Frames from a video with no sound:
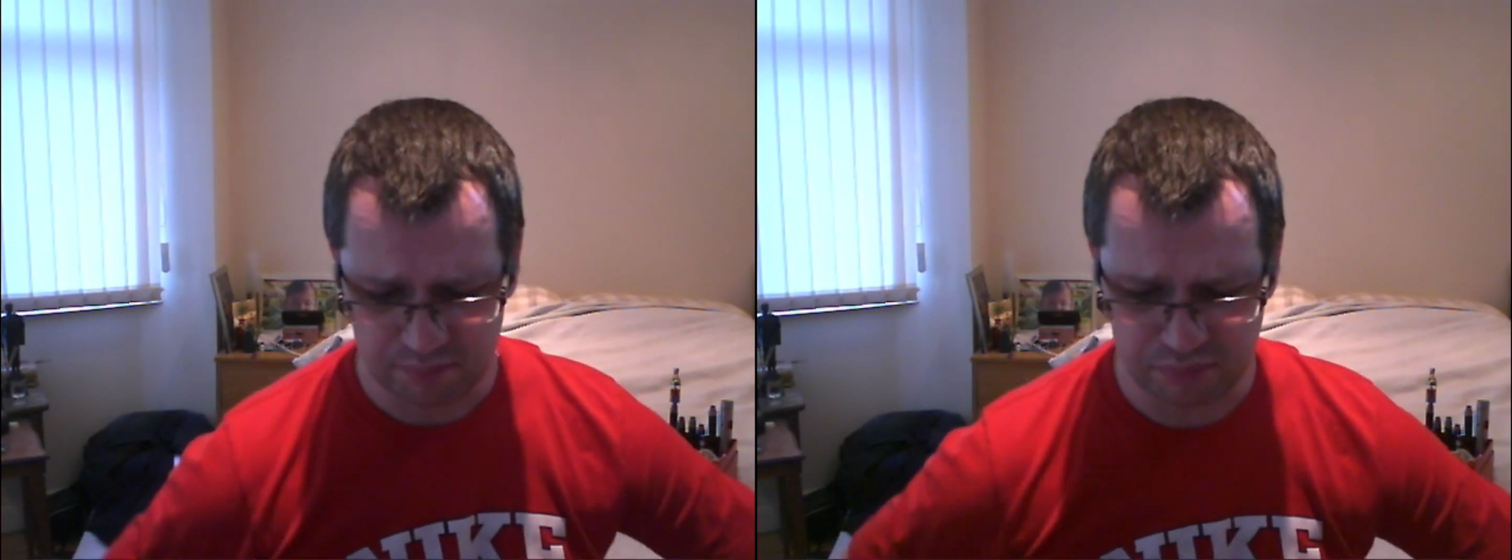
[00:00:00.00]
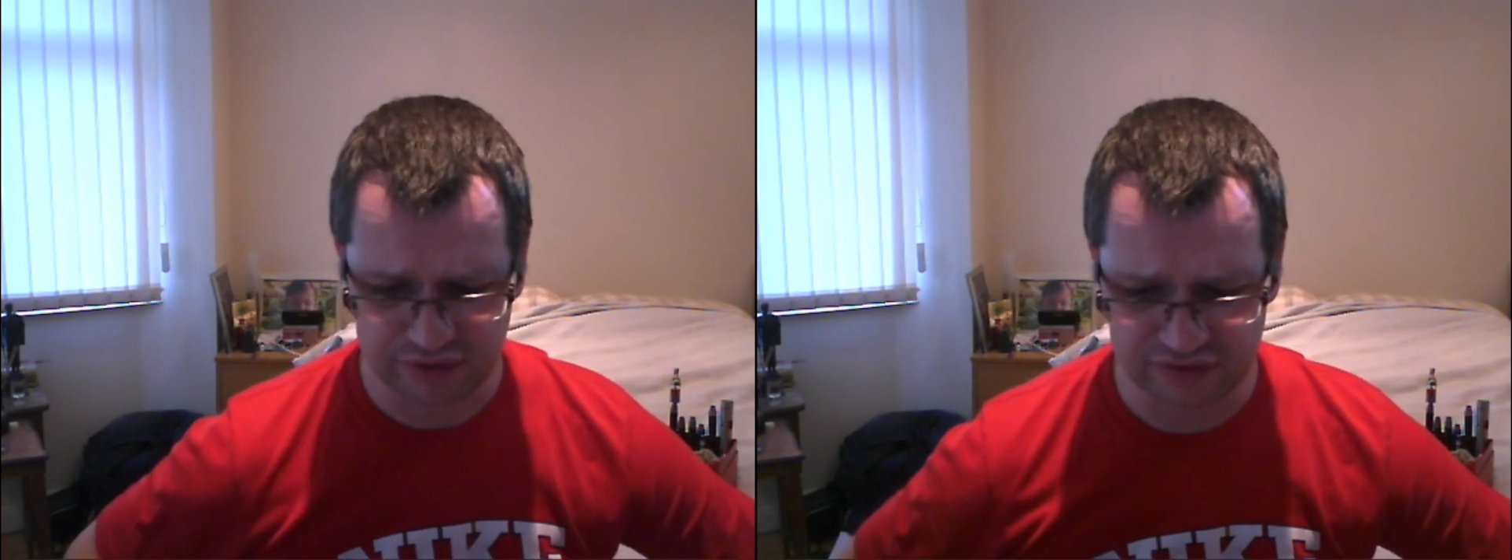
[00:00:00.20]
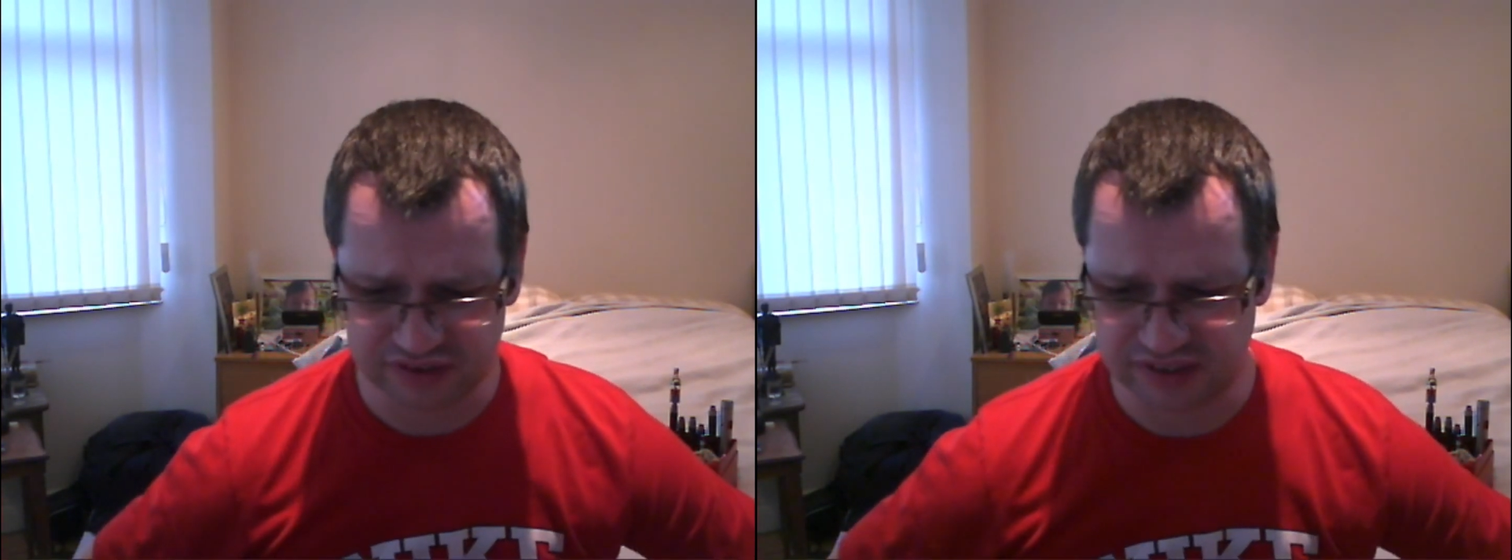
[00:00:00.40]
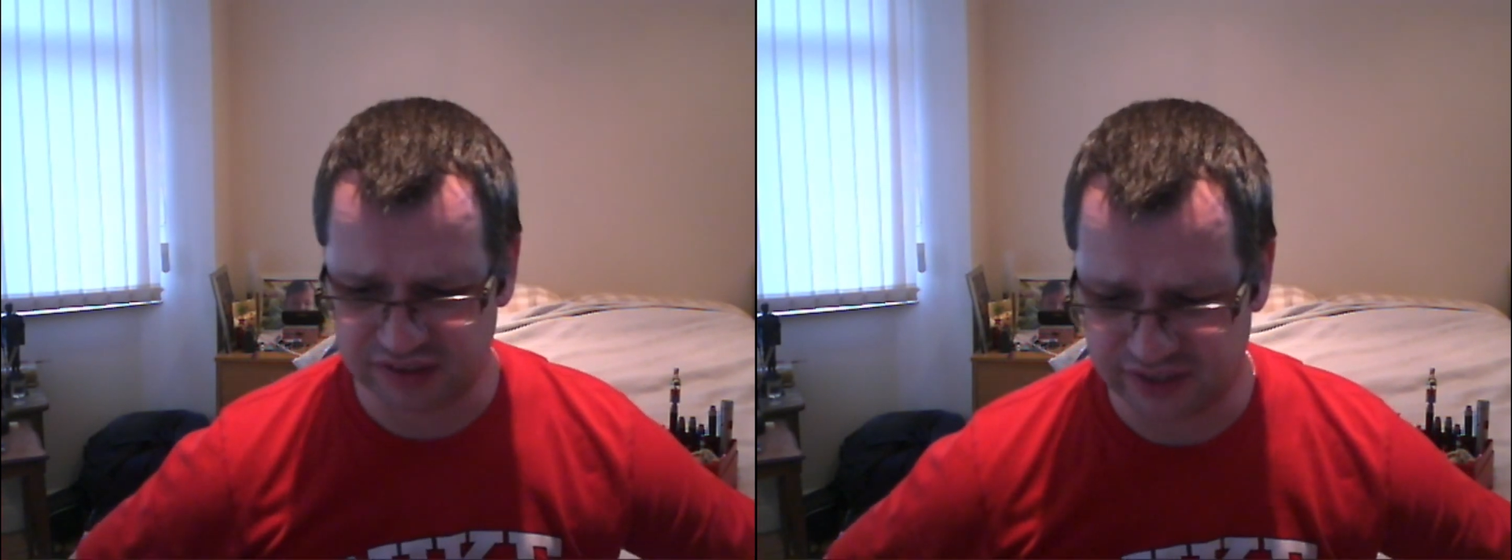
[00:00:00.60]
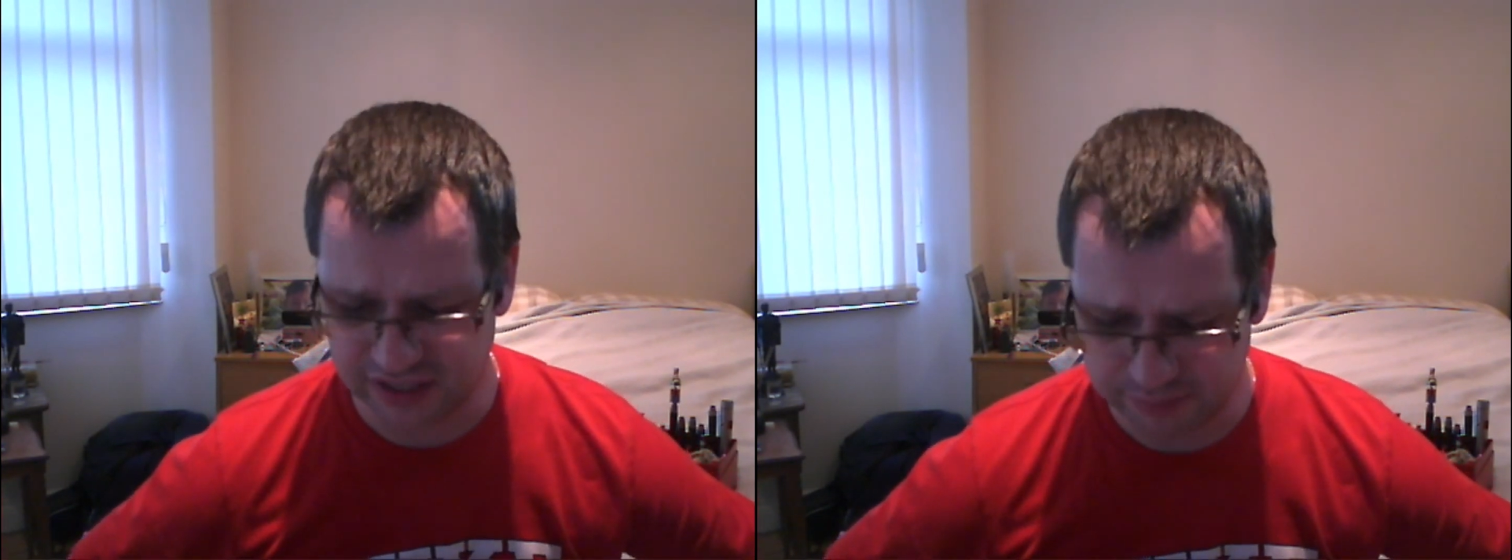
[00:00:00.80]
breakfast in
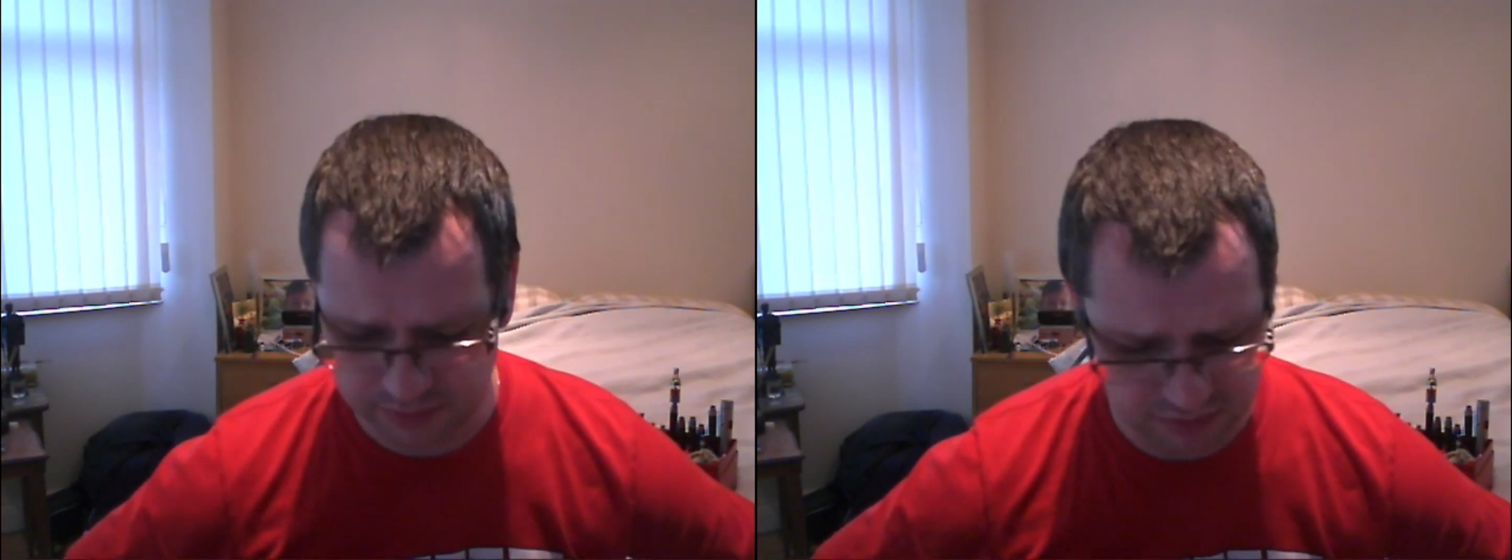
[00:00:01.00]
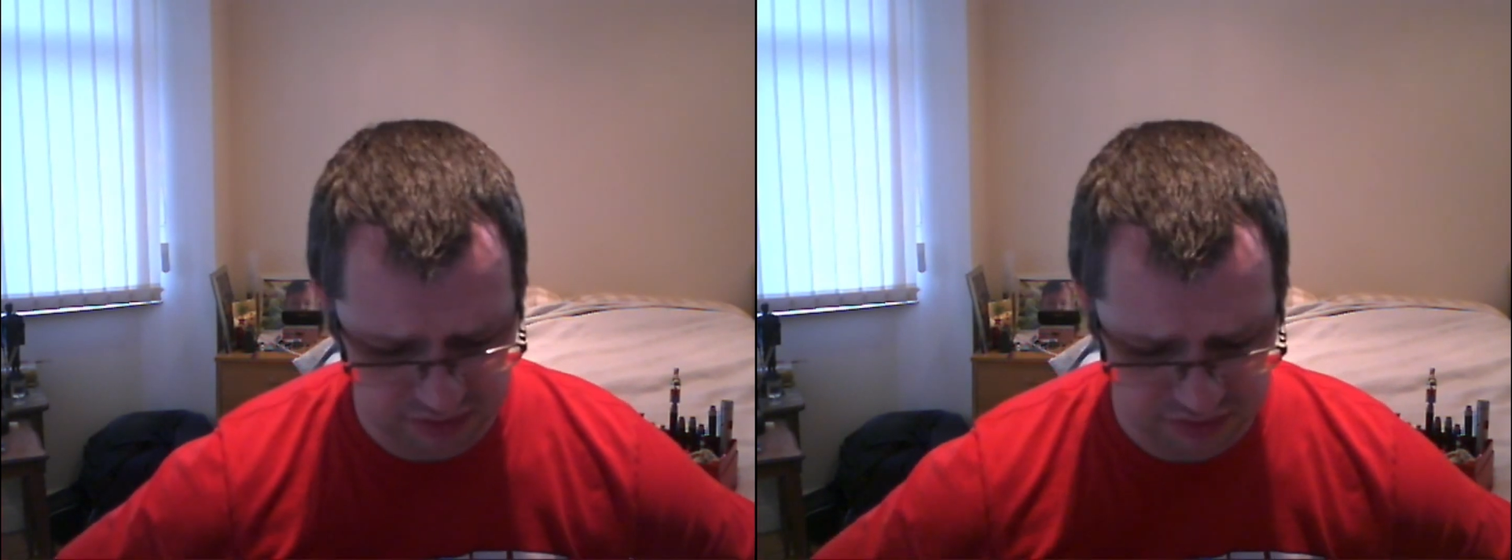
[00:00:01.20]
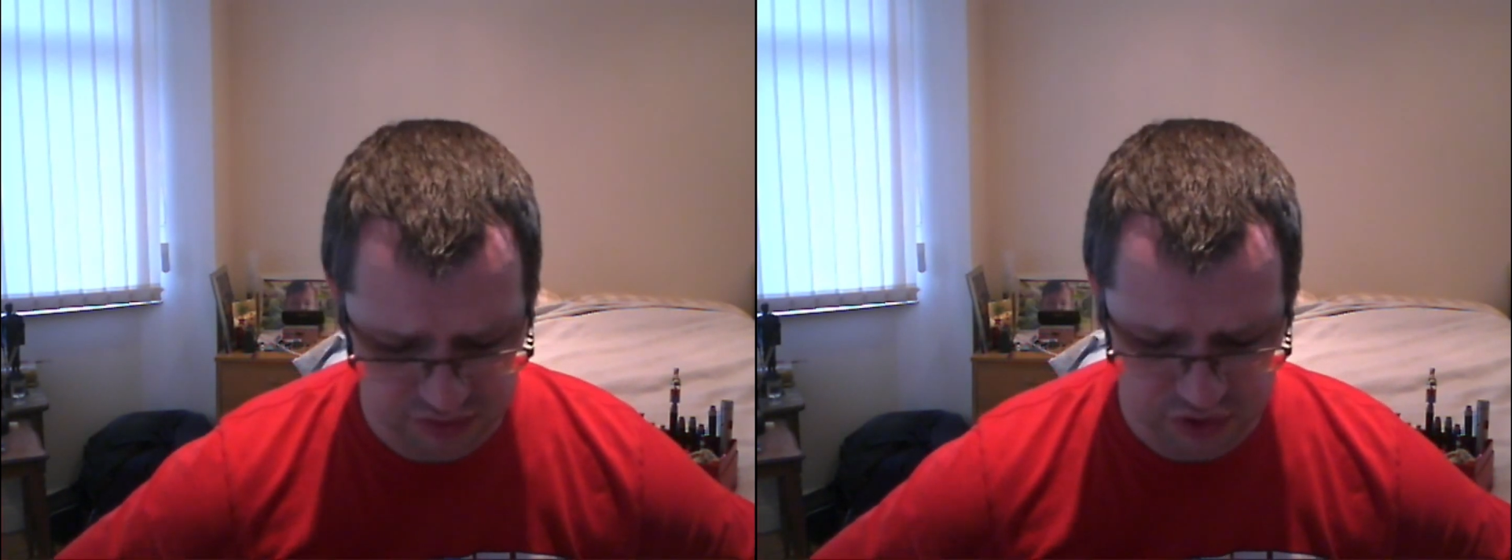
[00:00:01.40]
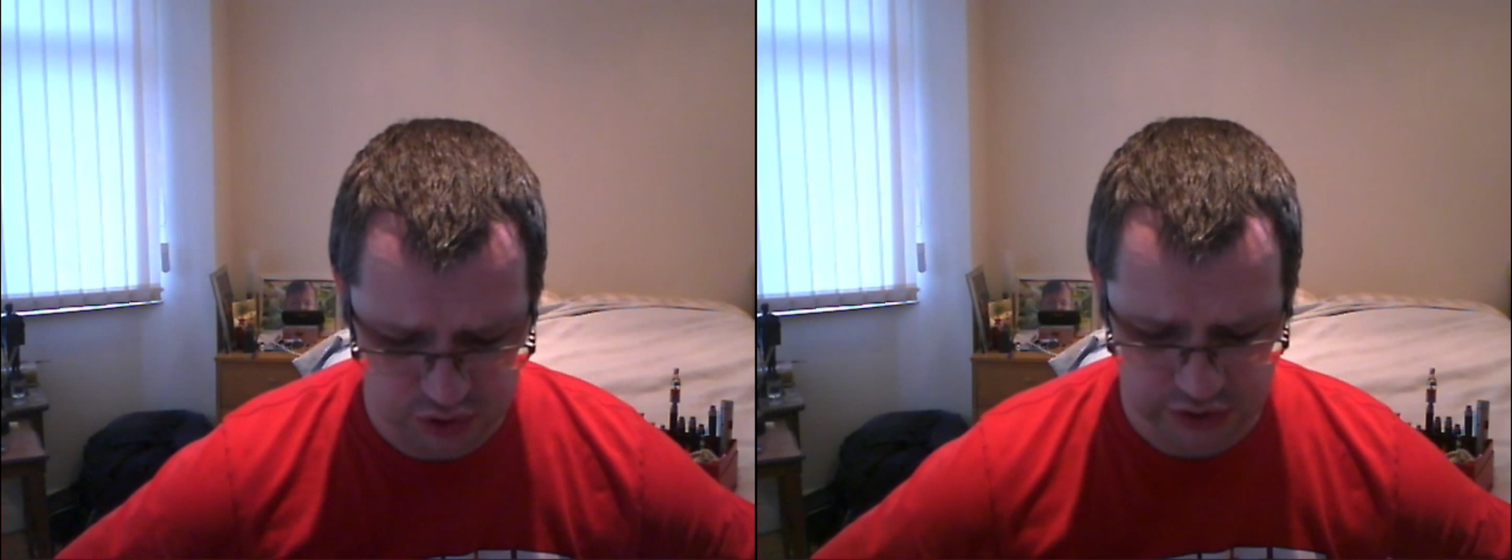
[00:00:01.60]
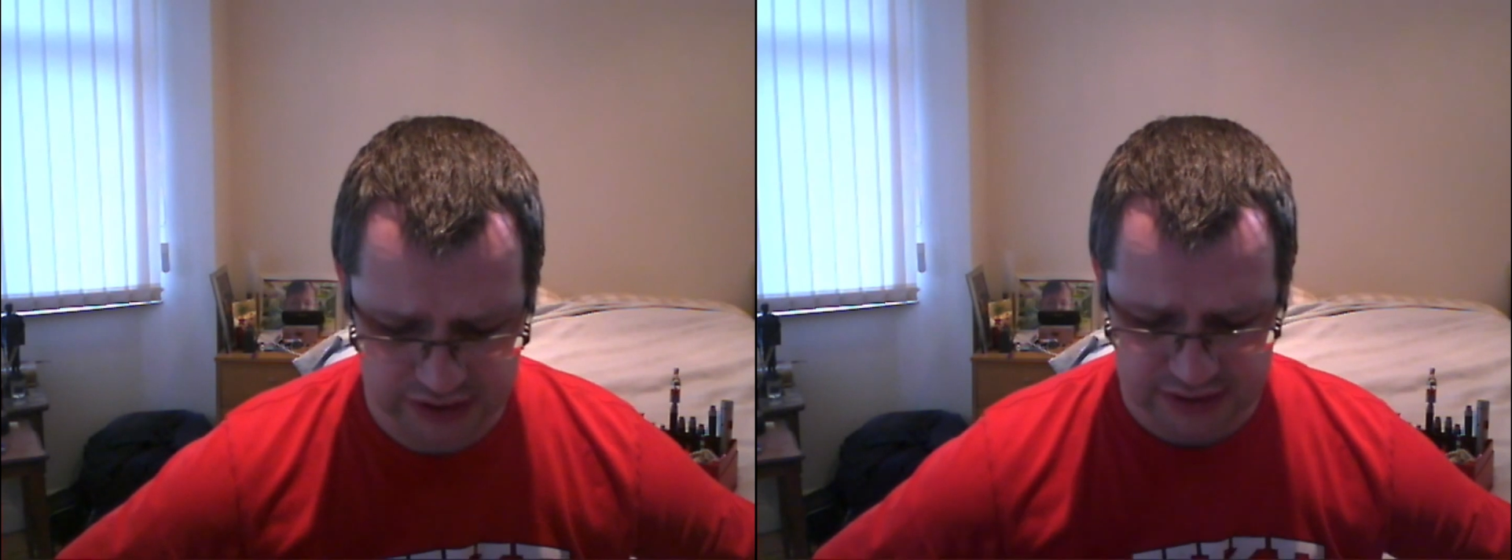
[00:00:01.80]
a vape. I'm not too
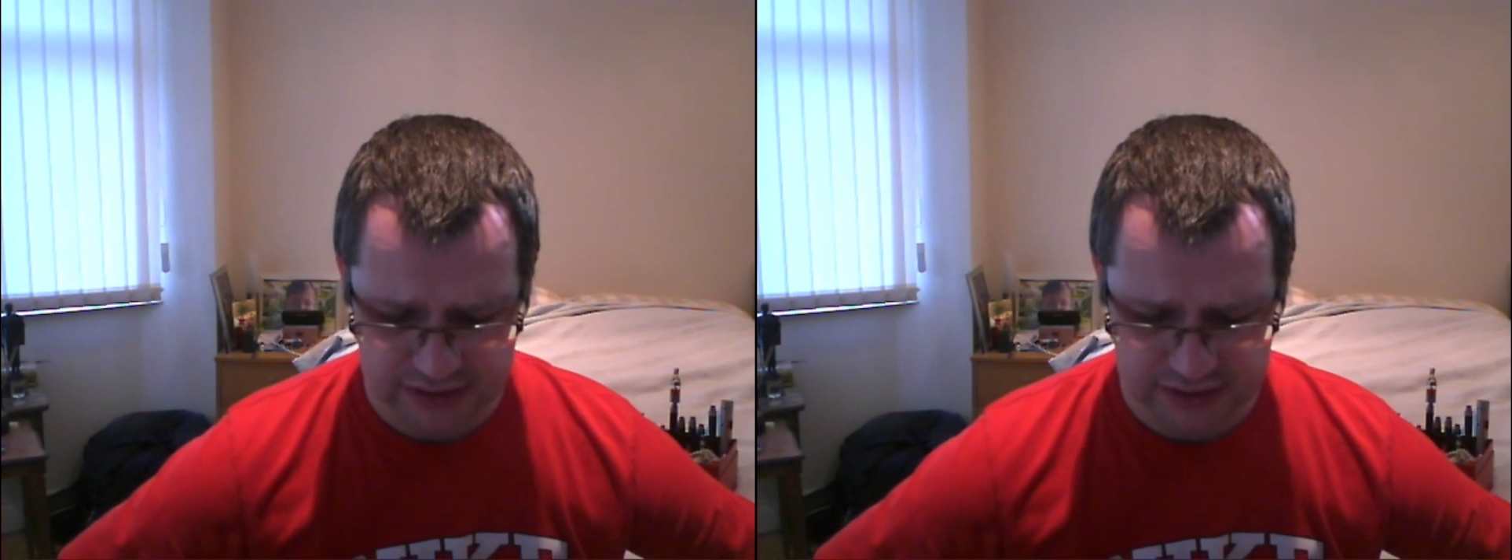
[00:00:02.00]
sure.